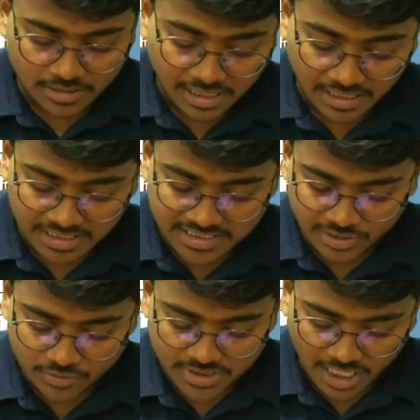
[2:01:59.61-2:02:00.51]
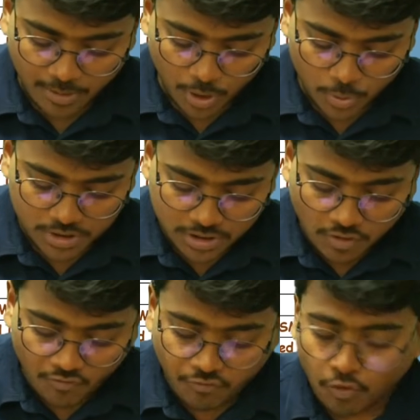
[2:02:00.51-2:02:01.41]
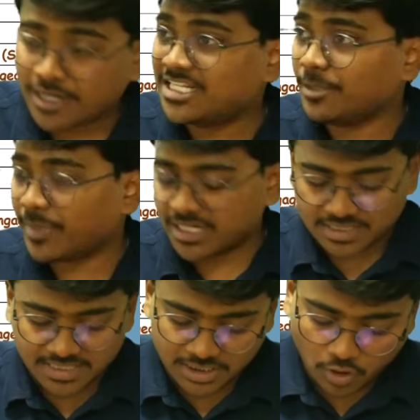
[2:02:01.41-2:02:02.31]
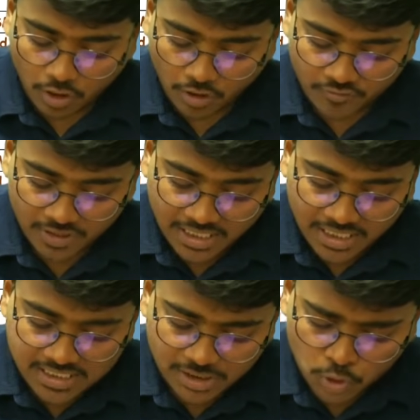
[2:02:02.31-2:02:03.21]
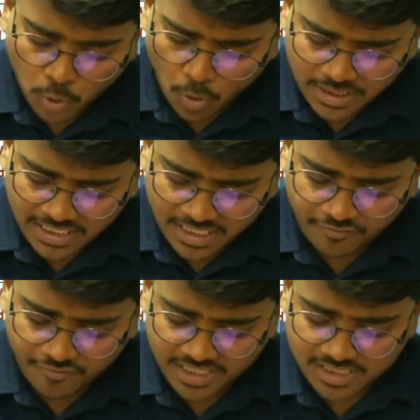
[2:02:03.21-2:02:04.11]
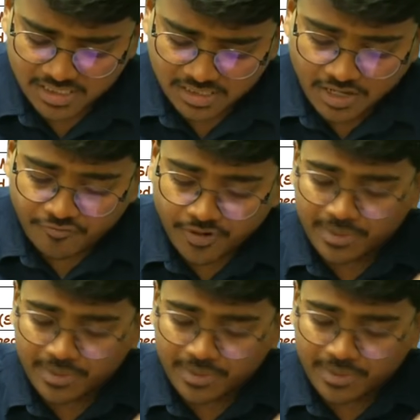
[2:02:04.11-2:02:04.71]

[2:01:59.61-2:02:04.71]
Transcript: receives about 40% of his total fees from a